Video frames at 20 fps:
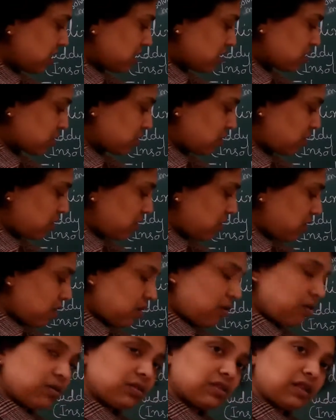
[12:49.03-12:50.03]
So
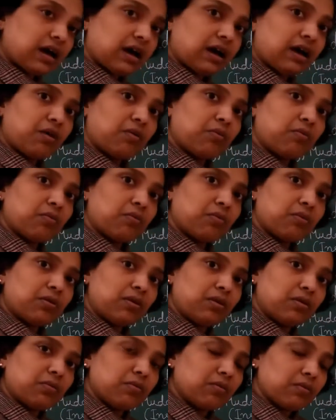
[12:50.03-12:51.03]
the
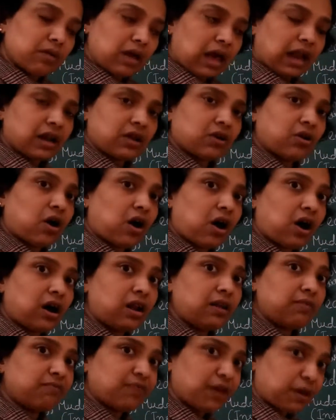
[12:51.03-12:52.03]

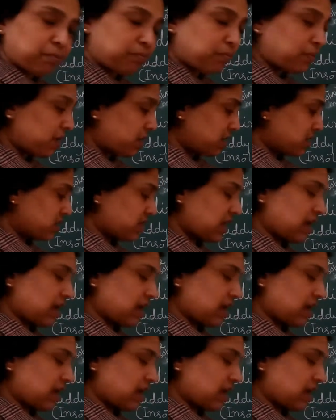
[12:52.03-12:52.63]
alcohol vapors,